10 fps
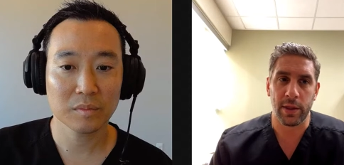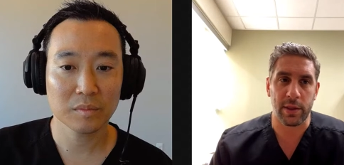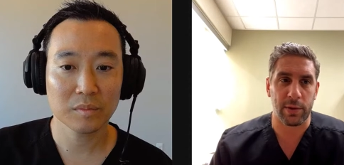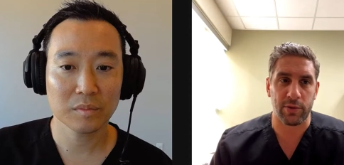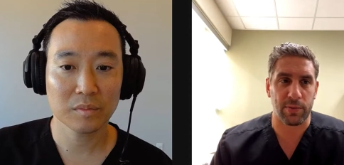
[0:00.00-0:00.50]

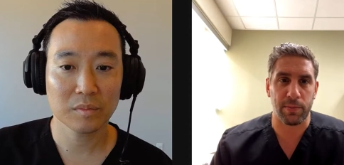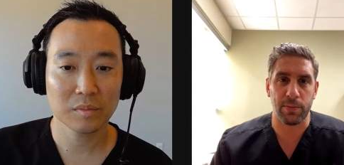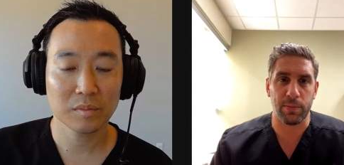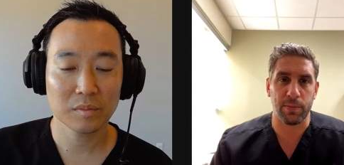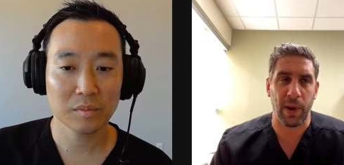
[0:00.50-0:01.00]
Speaker 1: there's,
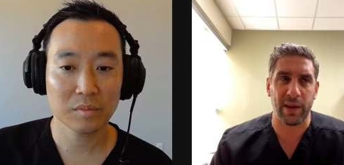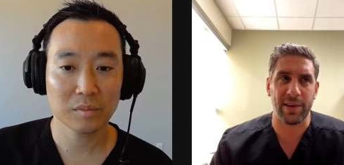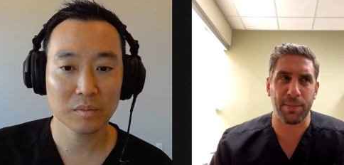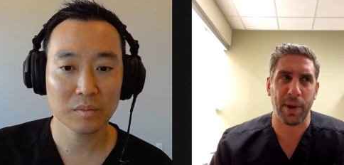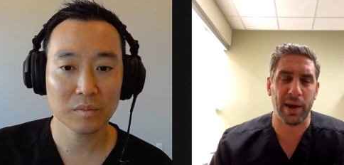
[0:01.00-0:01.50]
I'd
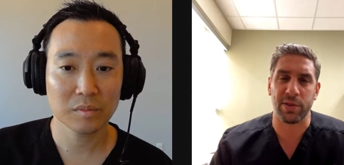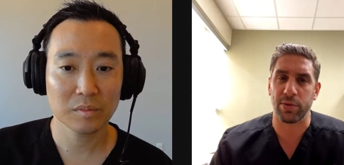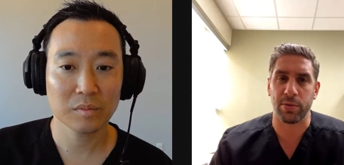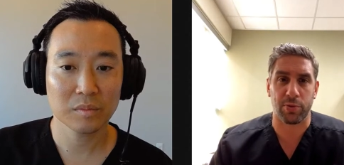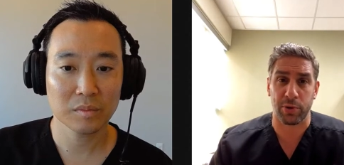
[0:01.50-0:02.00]
say probably
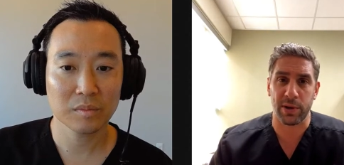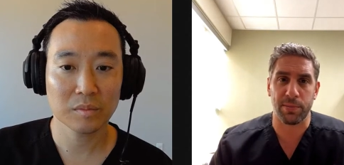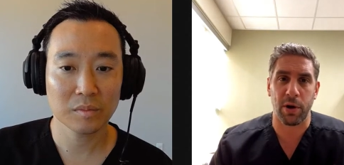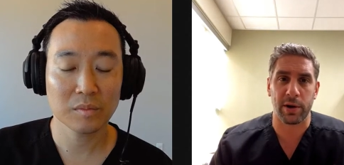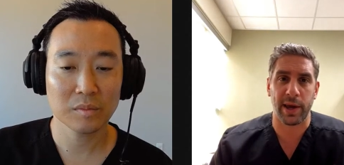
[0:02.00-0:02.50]
three
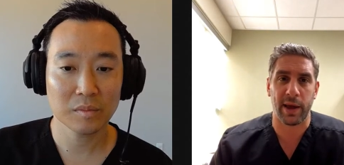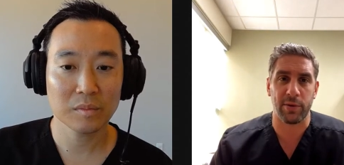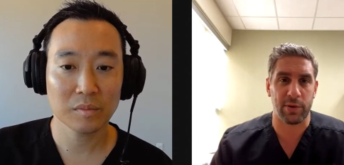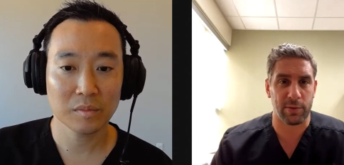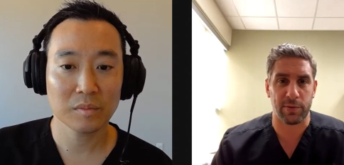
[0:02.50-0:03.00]
broadcast.
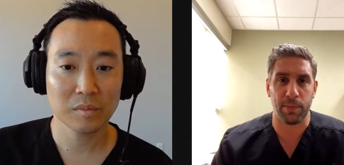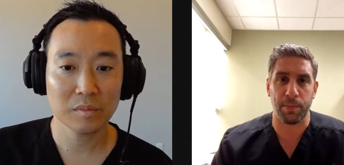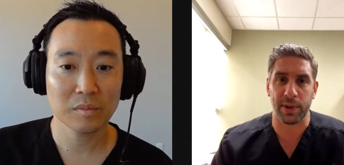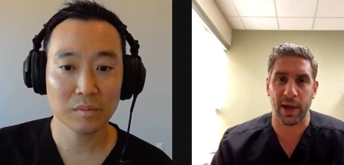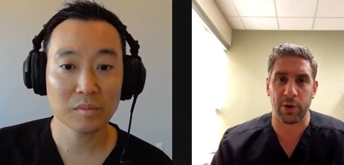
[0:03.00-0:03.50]
There's
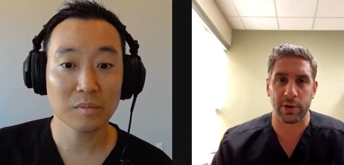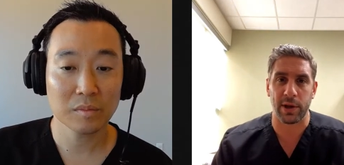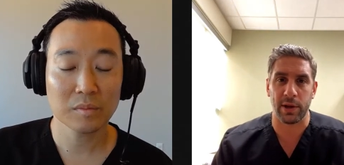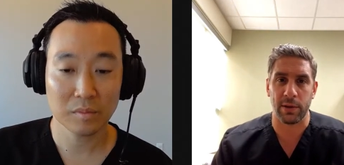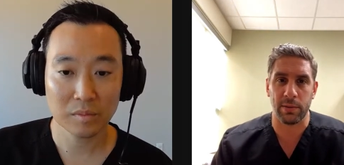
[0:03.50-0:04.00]
patellar
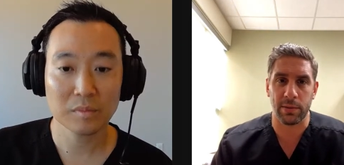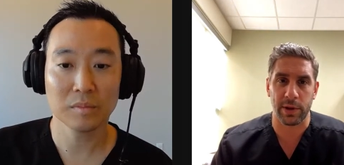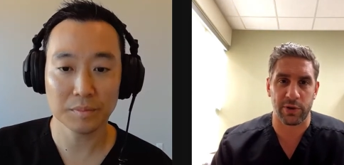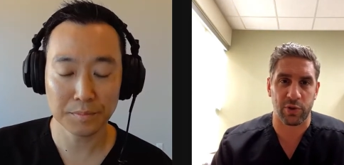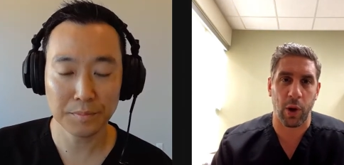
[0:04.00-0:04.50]
tendon,
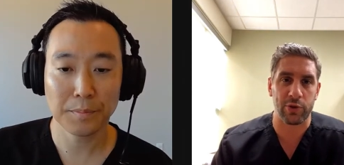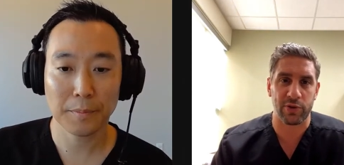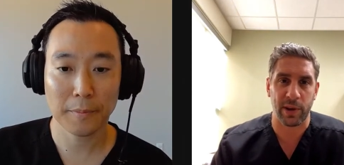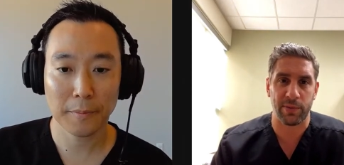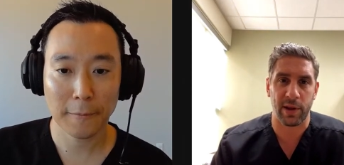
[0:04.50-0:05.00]
there's mm-hmm.
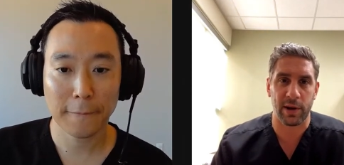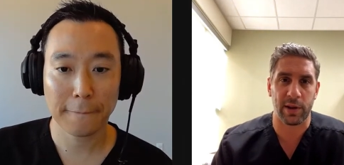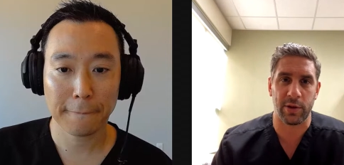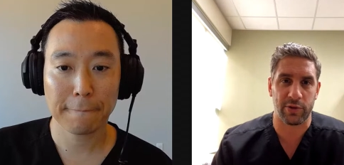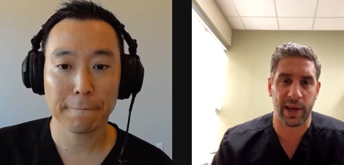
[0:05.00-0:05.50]
quadriceps
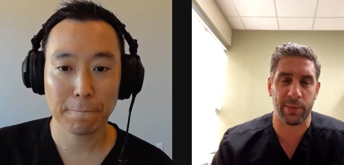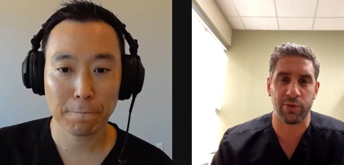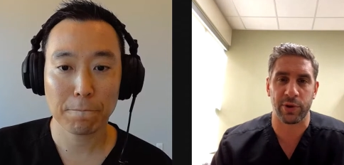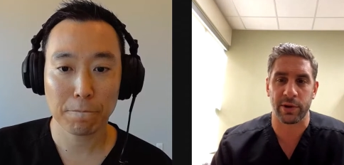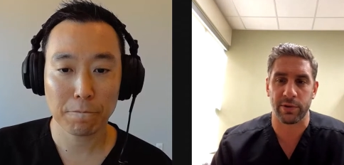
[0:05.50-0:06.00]
tendon, and there's
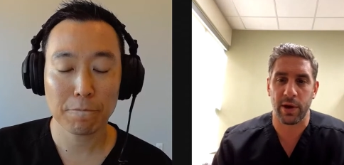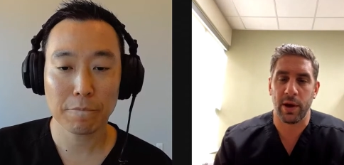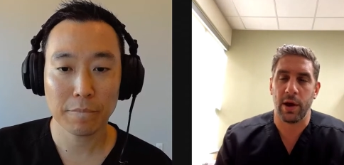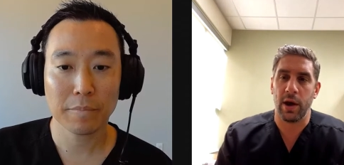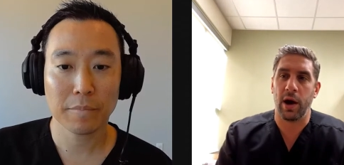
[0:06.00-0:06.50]
hamstrings.
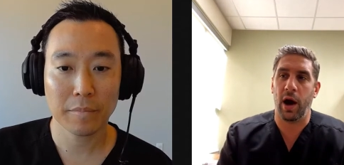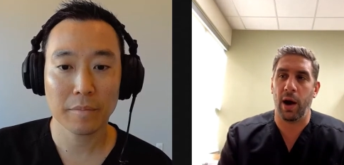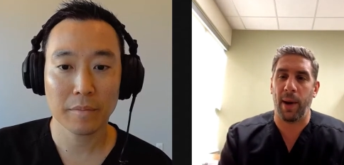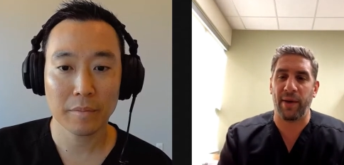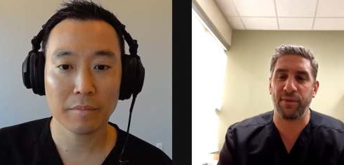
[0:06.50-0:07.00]

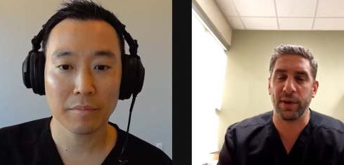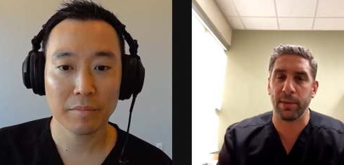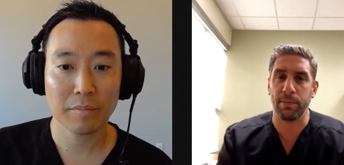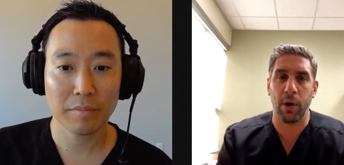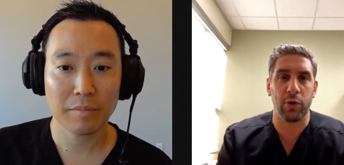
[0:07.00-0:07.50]
Um, I feel
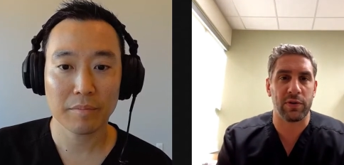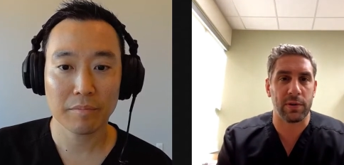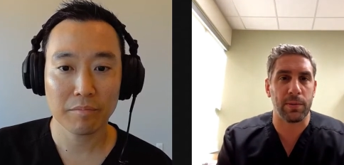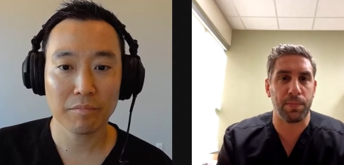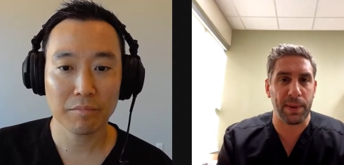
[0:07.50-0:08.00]
like
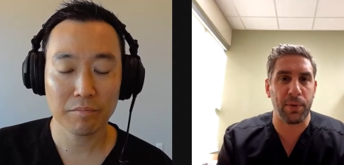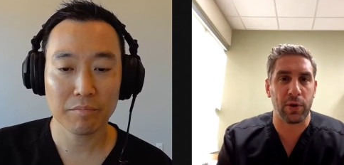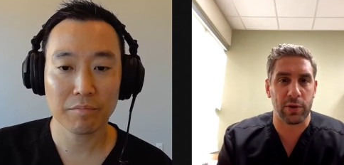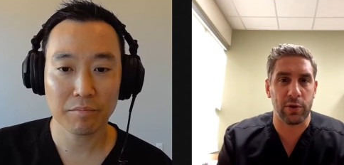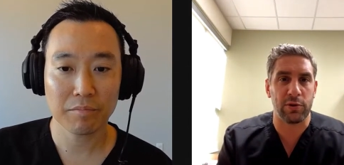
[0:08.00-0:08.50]
most
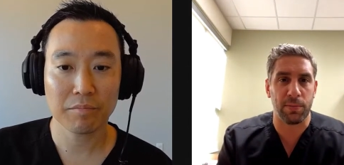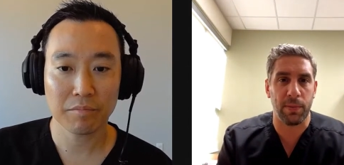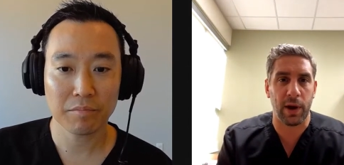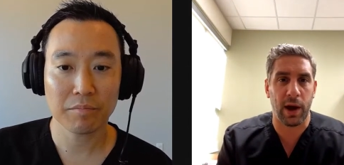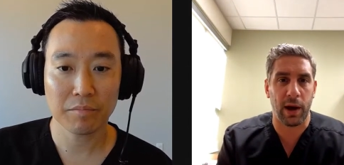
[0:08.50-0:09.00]
people use,
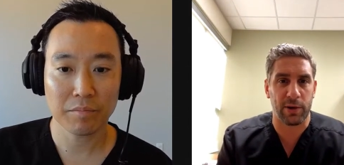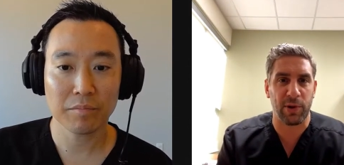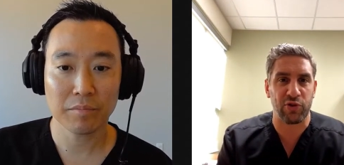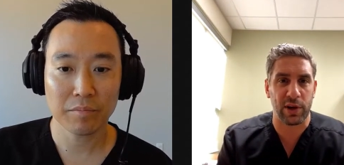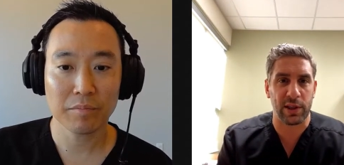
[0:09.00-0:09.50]
uh,
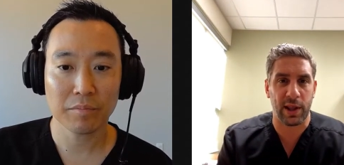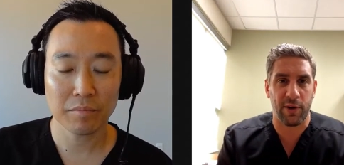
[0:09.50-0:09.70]
especially in the